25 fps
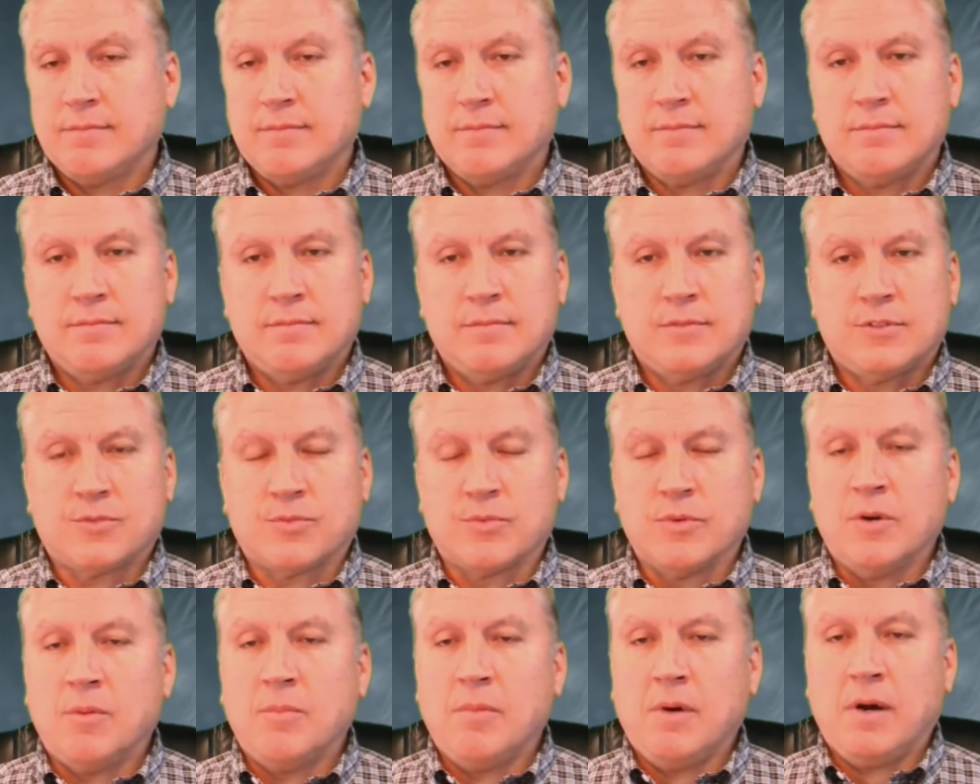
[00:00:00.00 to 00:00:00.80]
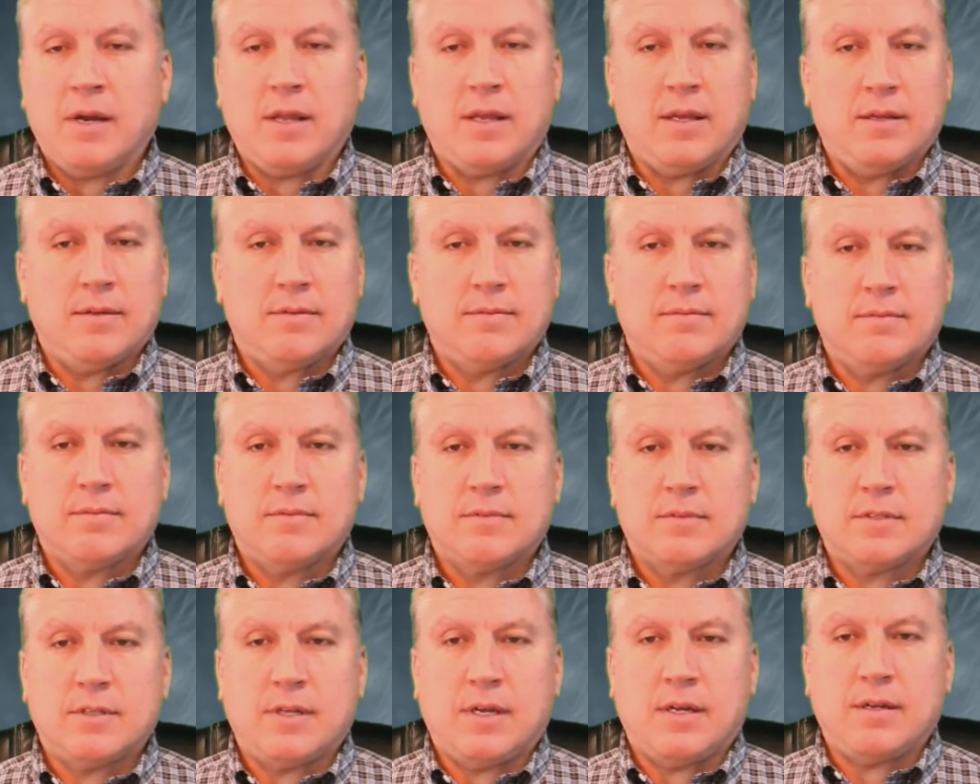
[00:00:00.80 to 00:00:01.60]
It's real money.
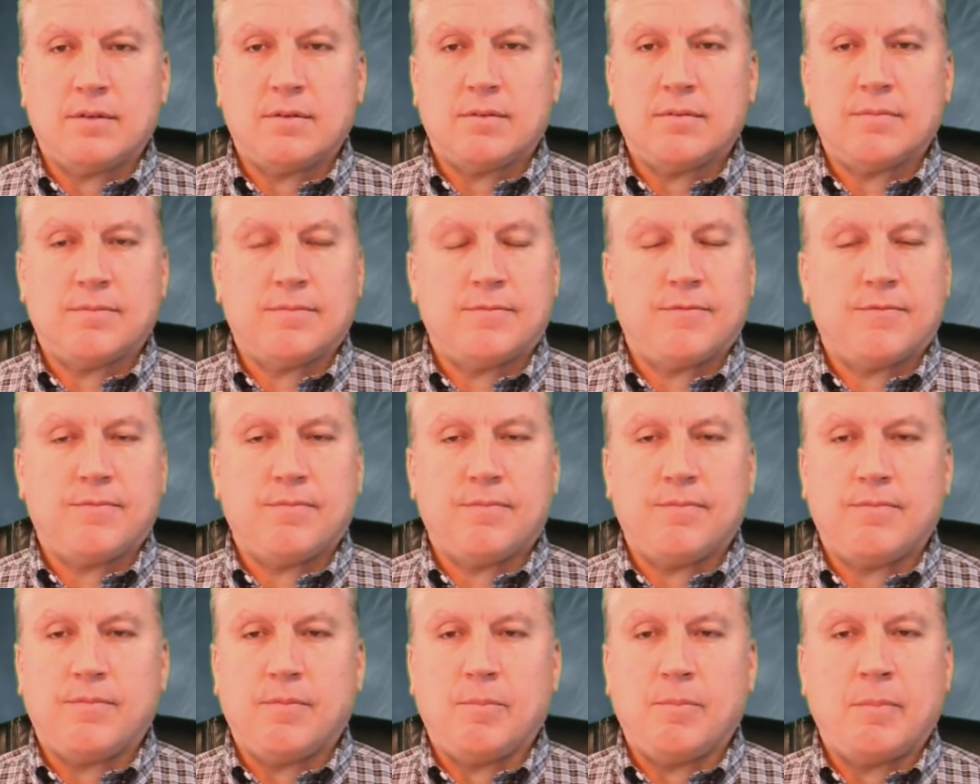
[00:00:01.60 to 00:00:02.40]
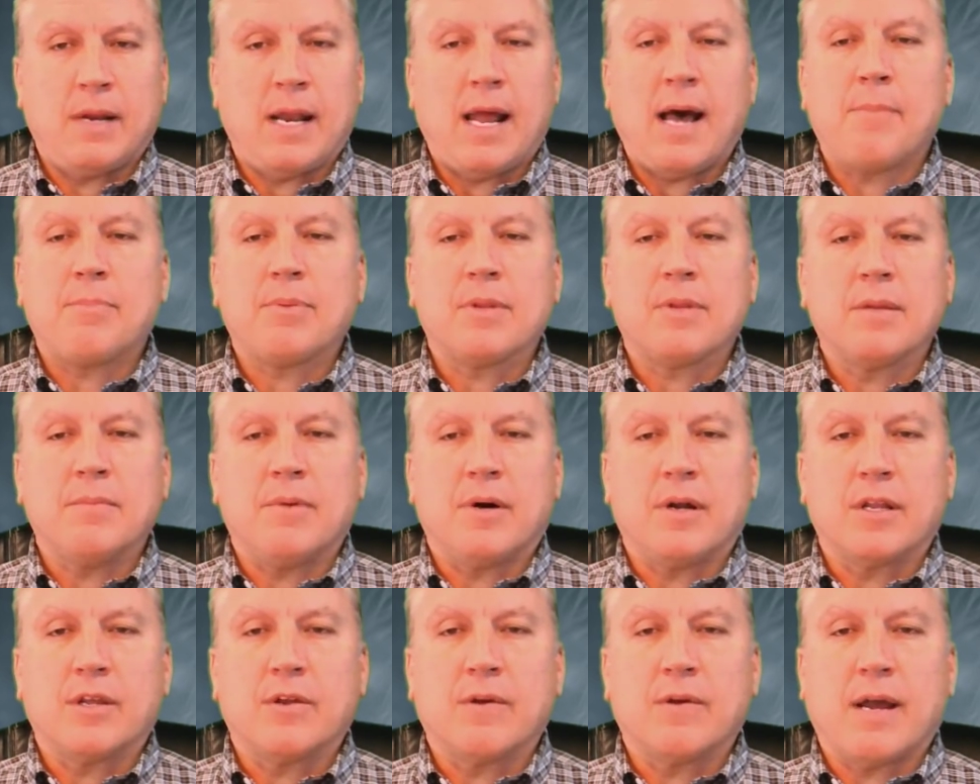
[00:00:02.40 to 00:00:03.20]
It's not monopoly
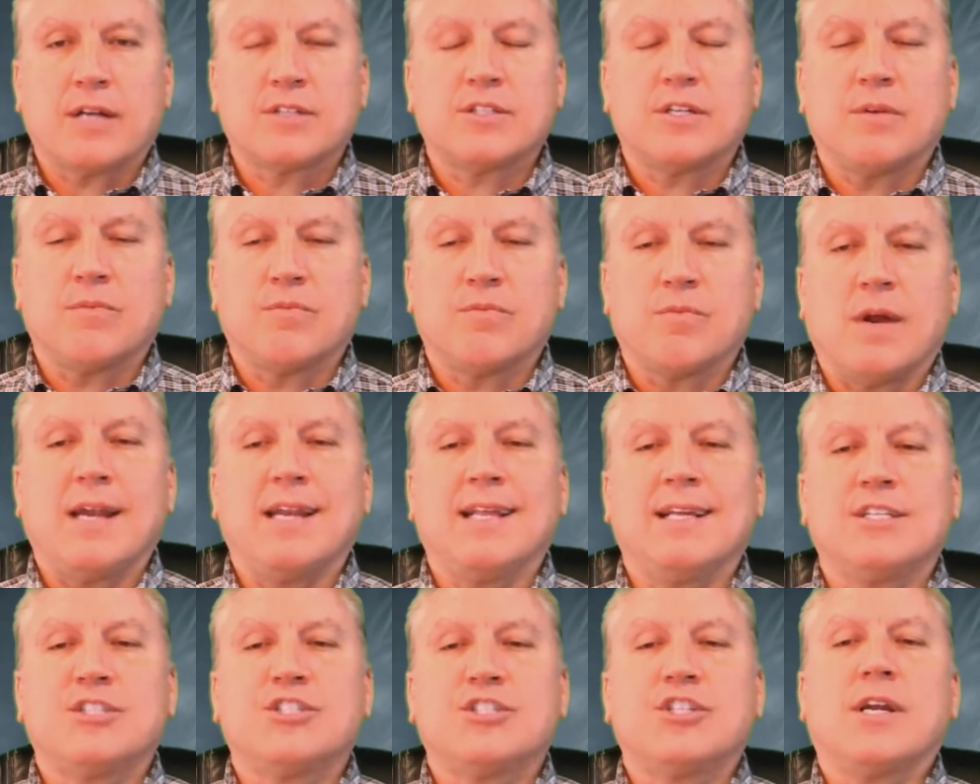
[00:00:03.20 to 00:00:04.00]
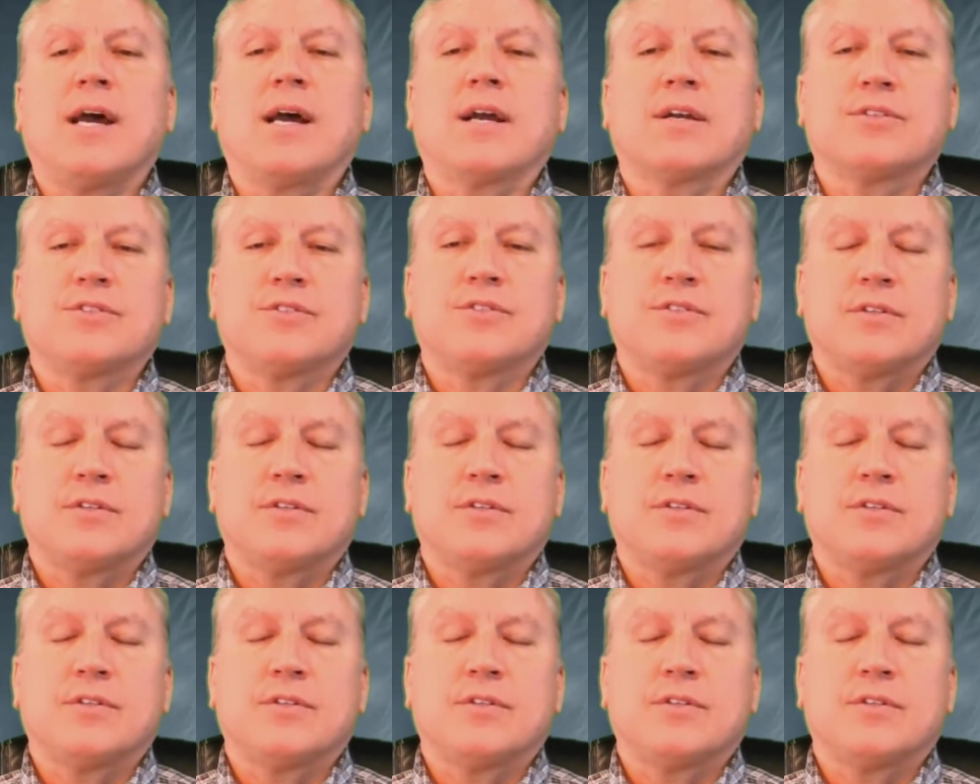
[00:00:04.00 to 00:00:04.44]
money. You're actually writing checks.